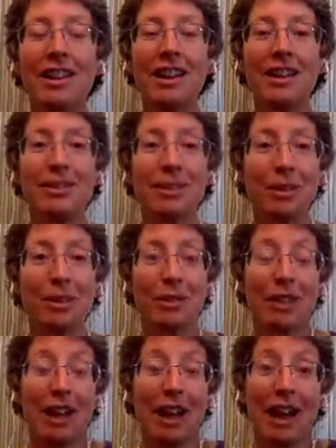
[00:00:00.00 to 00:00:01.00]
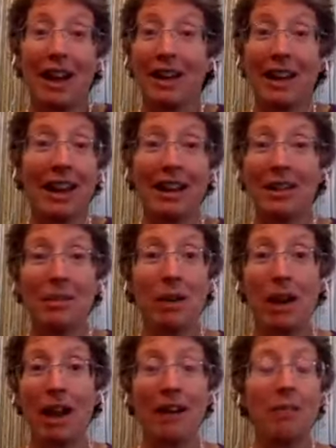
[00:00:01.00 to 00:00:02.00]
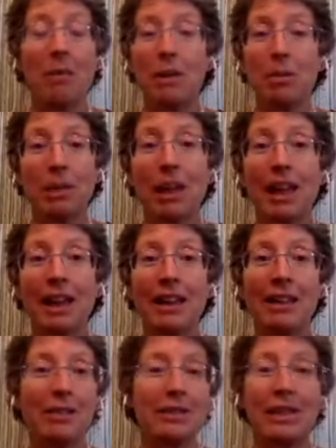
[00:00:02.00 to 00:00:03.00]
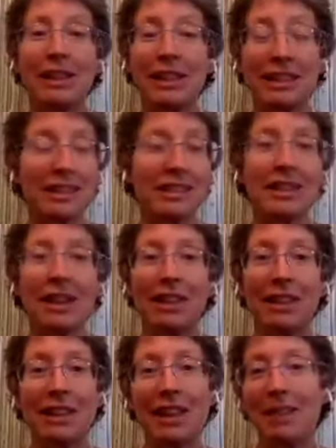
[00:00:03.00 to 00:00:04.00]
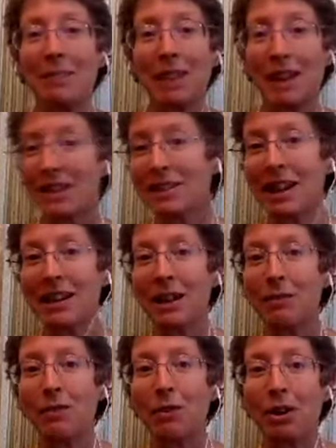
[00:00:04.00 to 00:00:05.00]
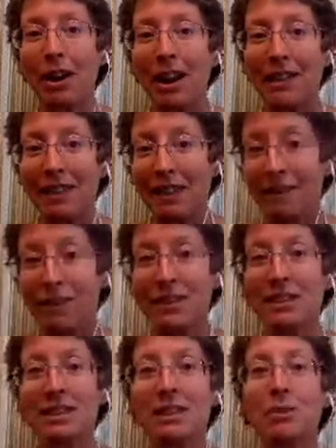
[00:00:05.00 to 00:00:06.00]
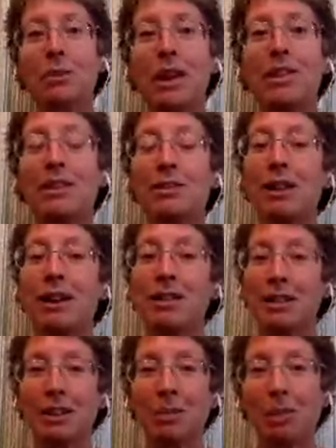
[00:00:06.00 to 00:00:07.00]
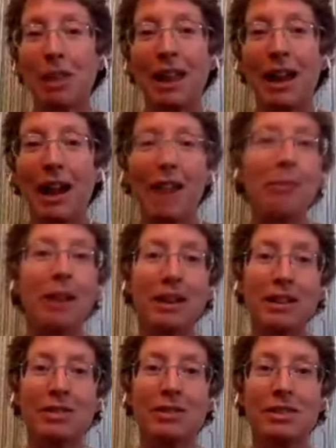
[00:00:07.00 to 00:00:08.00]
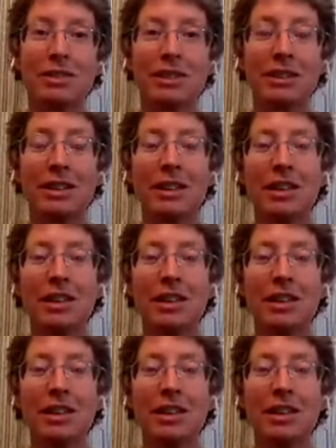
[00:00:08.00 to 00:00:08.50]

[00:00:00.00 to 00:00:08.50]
And so I, I didn't want I didn't want to play. It was like this is not the game that I signed up for, and if this is the way that you guys are going to play, I'm not interested.